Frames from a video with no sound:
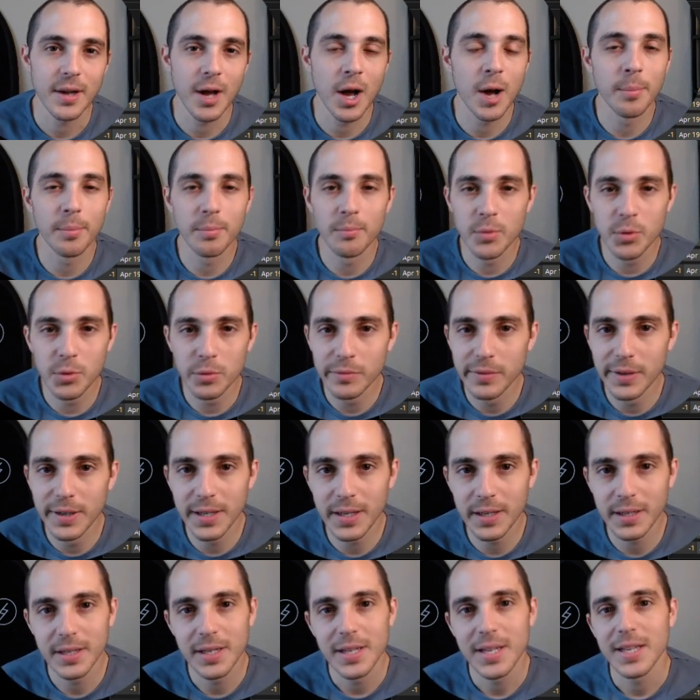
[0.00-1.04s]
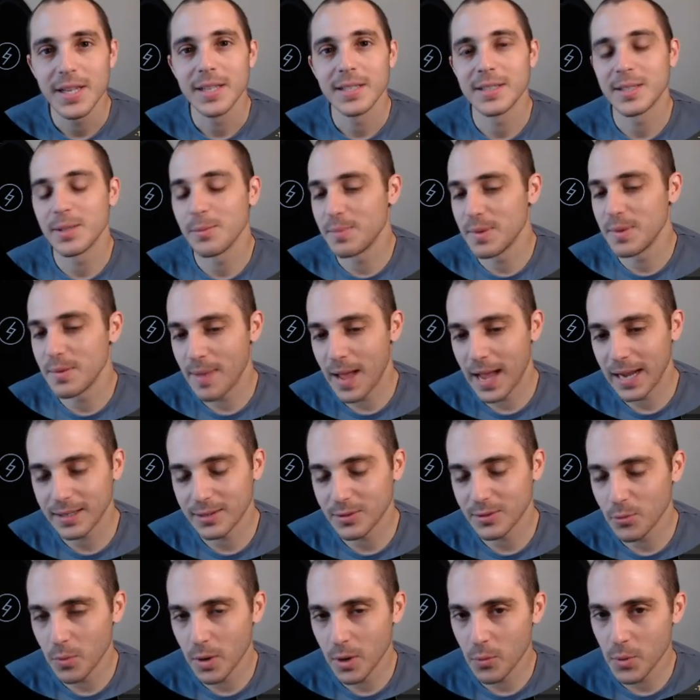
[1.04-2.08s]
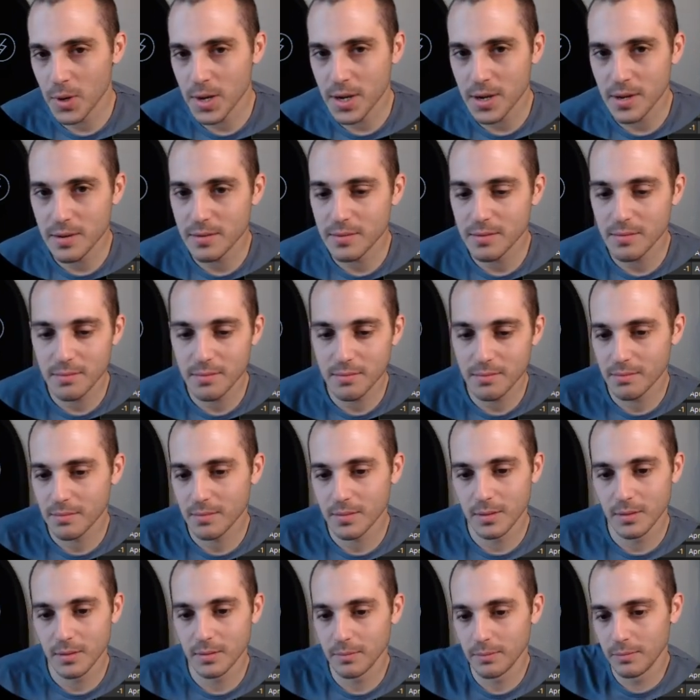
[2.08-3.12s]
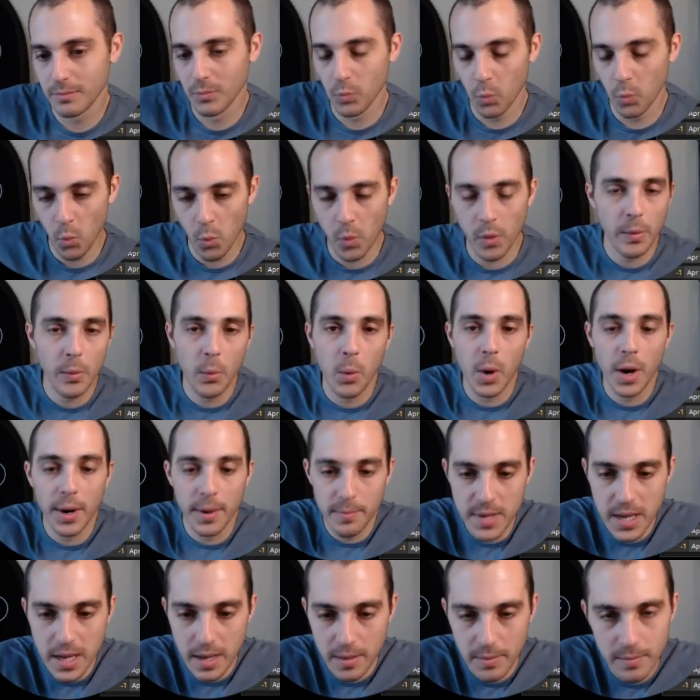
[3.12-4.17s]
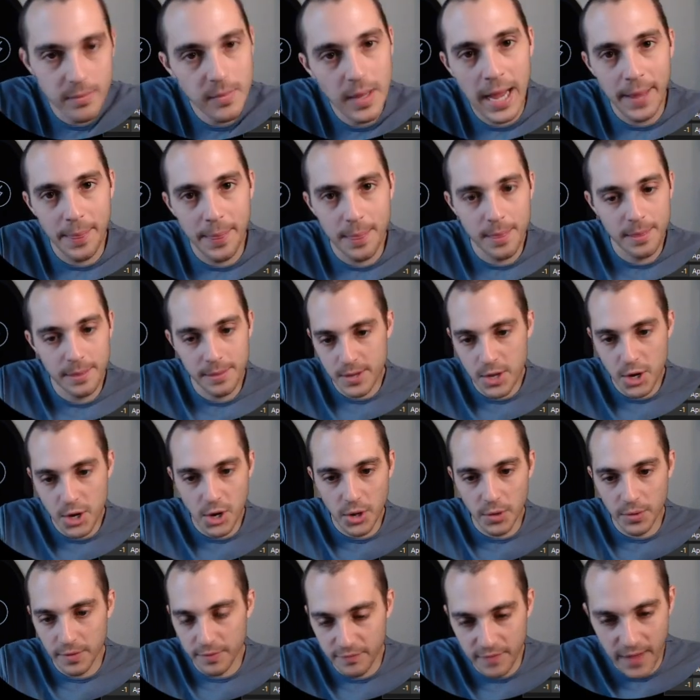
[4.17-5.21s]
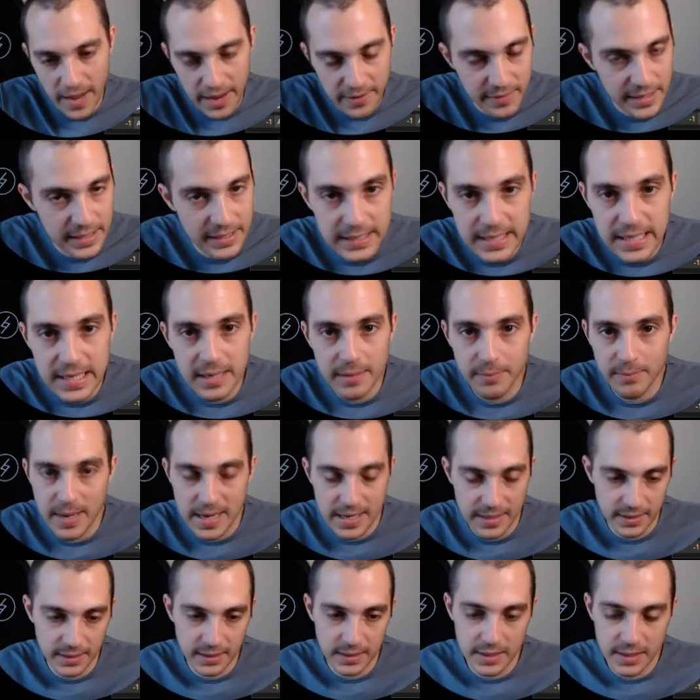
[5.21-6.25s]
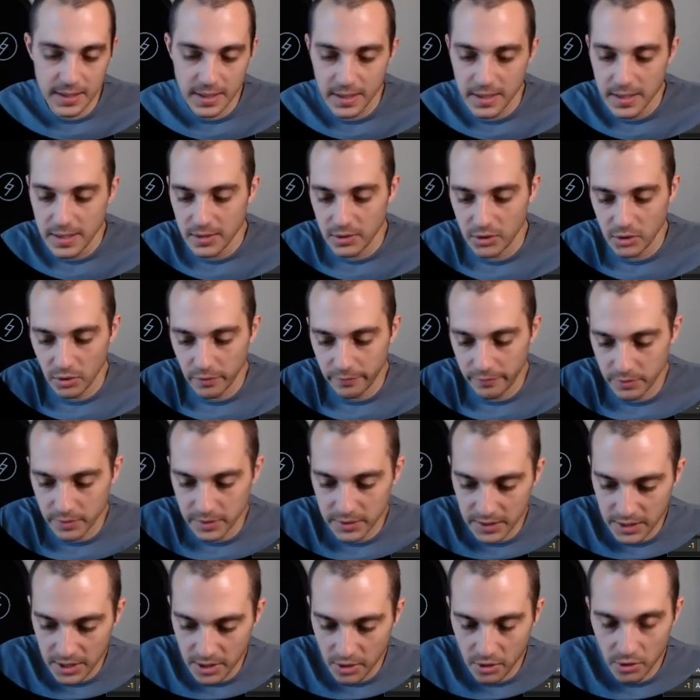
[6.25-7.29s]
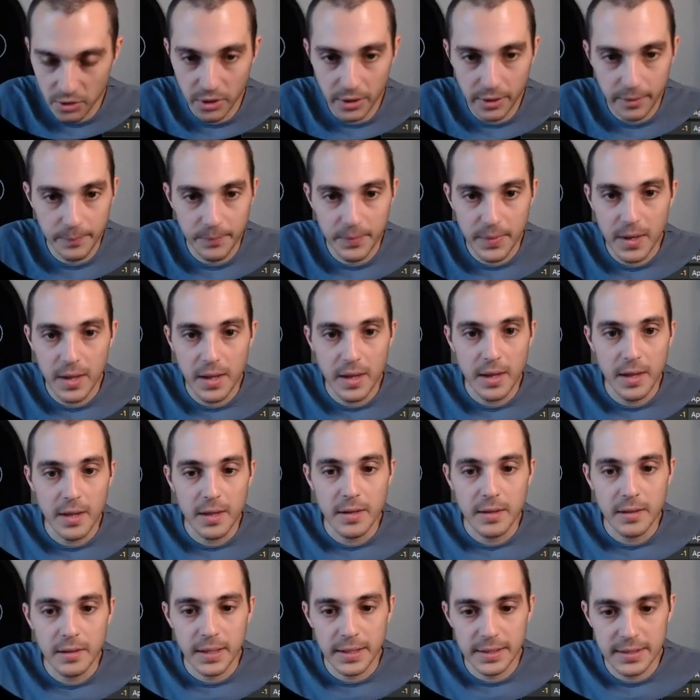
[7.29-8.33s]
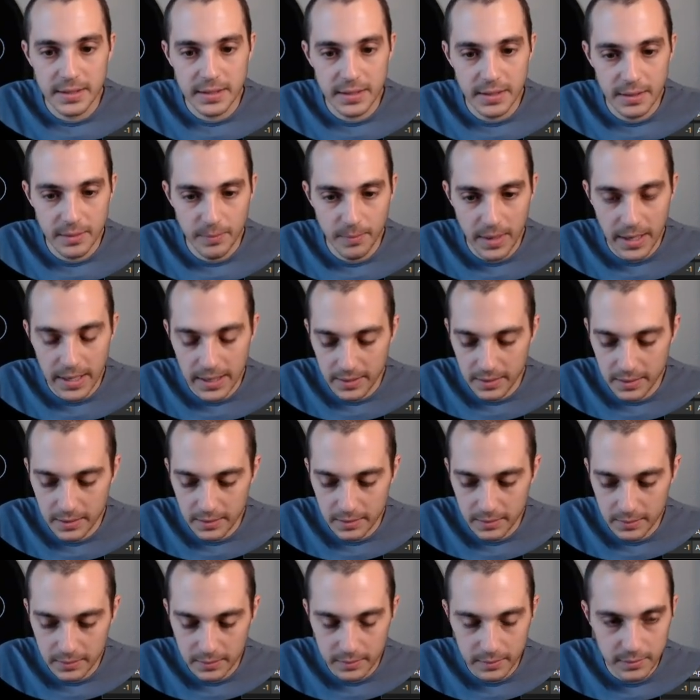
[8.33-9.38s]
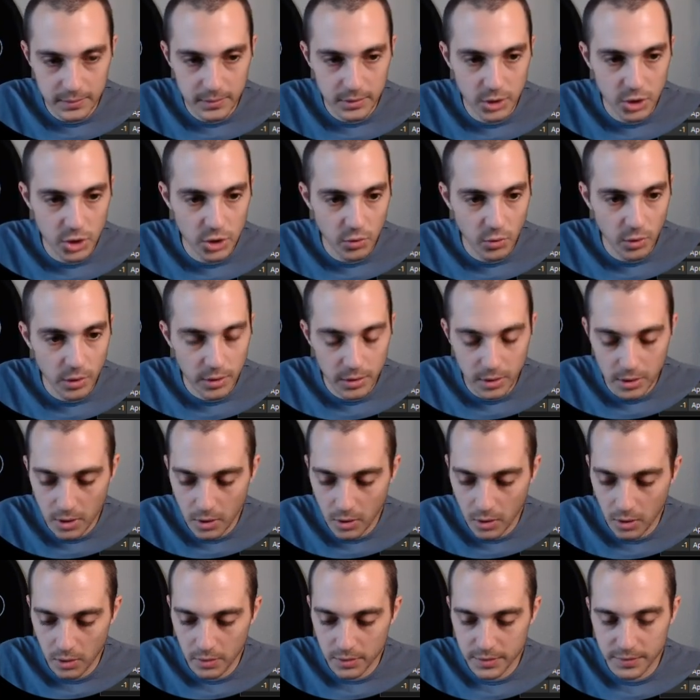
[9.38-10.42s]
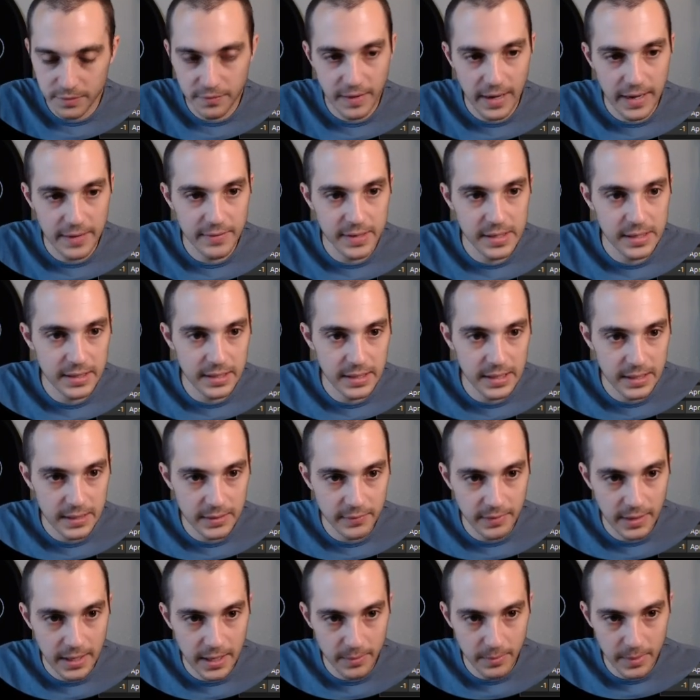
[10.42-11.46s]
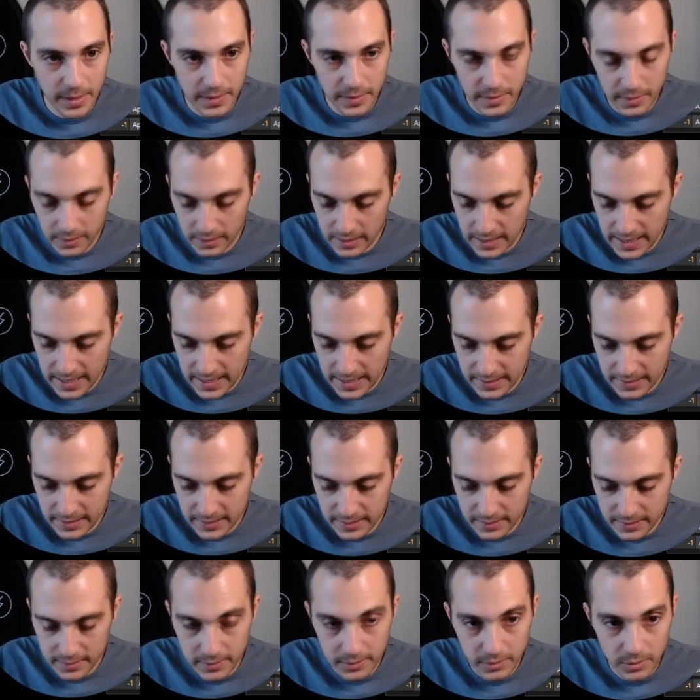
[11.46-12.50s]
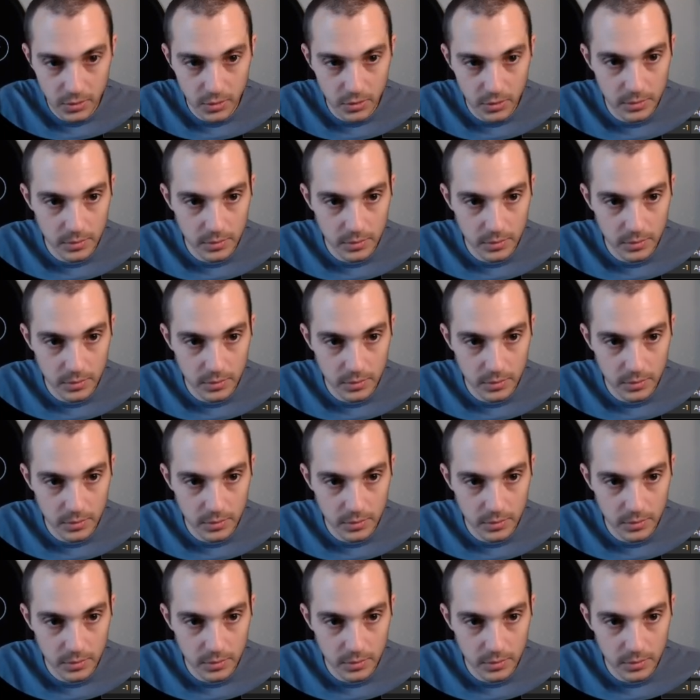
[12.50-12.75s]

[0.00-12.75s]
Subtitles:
up move to be back to where we want to be at, the 518 basically. So if you see here, look, let's see, my short call is 518 divided by the last